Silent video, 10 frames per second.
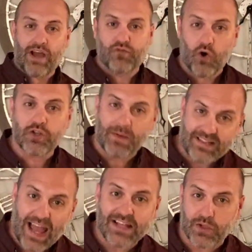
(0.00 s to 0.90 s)
of course, my
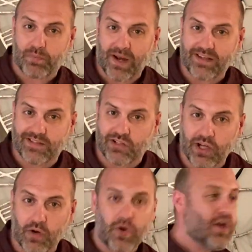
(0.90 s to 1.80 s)
dad's a prankster
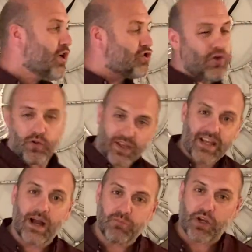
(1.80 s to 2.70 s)
too. So you think
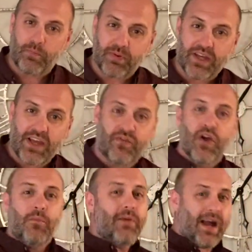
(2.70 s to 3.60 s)
I'm going to believe
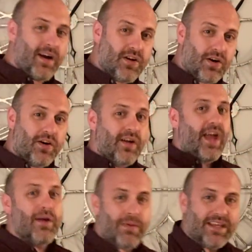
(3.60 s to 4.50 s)
my uncle and my